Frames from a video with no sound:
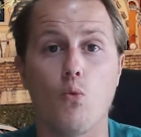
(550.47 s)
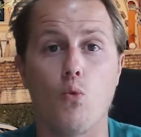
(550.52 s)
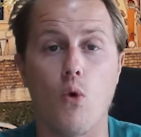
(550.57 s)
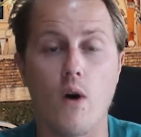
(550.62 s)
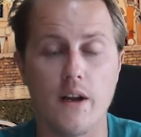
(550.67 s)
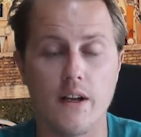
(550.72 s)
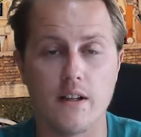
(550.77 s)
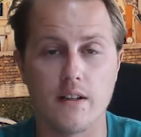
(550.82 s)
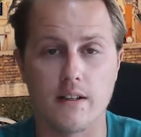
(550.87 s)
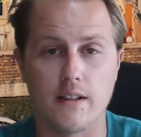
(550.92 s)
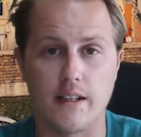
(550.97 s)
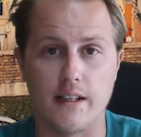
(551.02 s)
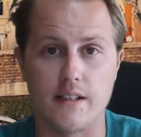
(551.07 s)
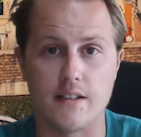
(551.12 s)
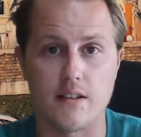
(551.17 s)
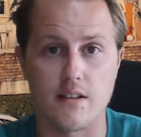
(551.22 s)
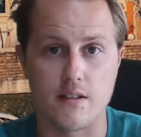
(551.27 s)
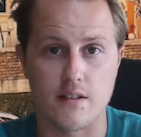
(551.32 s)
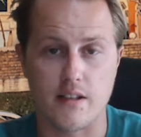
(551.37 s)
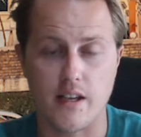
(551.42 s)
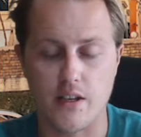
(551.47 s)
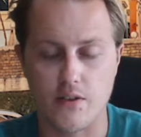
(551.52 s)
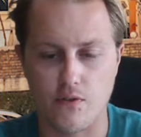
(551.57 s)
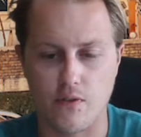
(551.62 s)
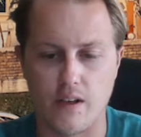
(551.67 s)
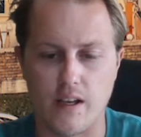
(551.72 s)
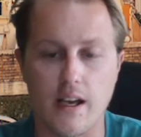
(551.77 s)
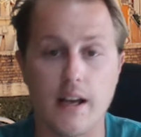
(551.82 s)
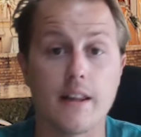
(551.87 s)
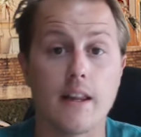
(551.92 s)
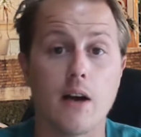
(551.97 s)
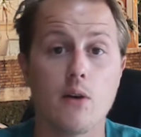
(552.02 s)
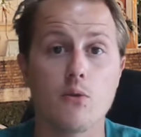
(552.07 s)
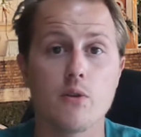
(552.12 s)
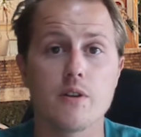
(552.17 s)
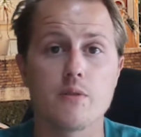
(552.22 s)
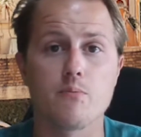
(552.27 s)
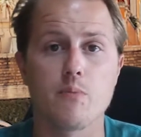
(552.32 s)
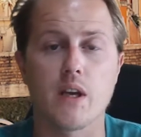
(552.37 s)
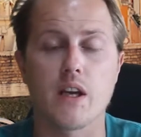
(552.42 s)
wildly successfully, and that
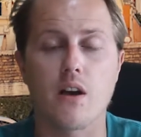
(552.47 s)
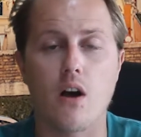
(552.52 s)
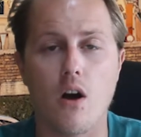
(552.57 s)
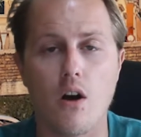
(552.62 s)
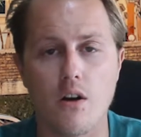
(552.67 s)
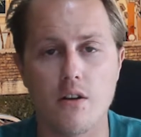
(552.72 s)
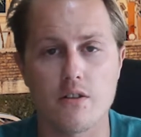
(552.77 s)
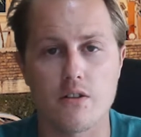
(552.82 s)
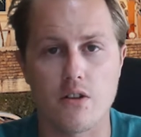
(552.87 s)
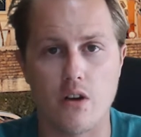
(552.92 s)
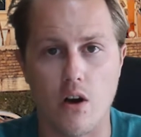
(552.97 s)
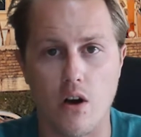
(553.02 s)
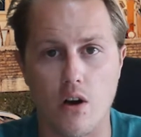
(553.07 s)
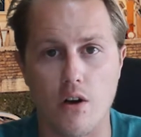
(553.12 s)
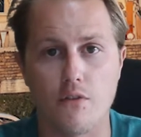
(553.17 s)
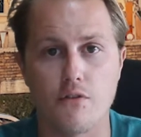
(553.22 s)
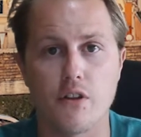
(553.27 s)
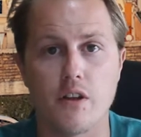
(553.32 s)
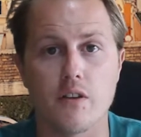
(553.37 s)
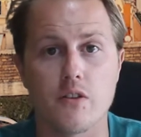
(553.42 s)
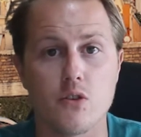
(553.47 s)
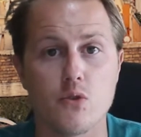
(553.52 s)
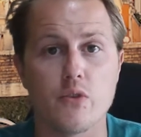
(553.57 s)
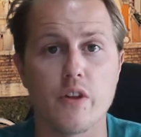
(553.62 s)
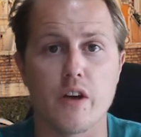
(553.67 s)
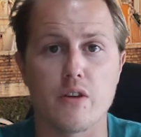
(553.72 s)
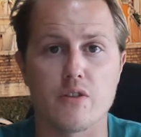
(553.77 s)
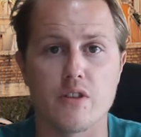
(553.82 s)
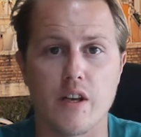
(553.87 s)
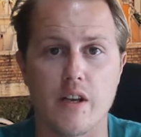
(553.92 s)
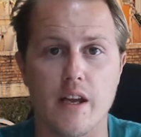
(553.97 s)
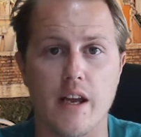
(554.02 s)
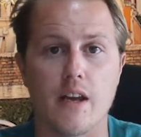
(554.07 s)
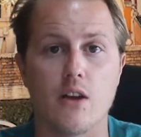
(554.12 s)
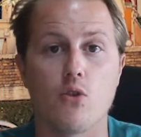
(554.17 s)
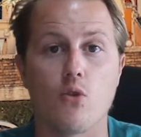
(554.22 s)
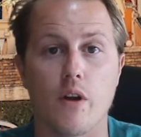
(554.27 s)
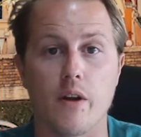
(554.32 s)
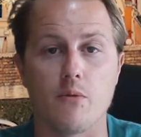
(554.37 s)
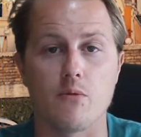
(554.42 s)
was because of the
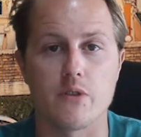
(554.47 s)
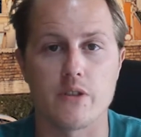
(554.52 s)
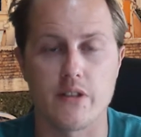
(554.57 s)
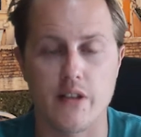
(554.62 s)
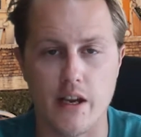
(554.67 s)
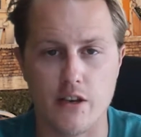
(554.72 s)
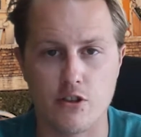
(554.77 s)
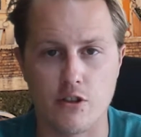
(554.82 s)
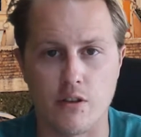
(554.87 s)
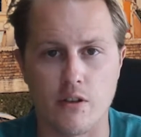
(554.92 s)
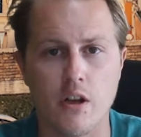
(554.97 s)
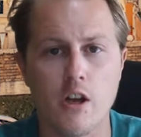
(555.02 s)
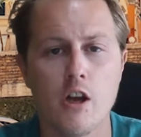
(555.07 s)
2008 Great Recession.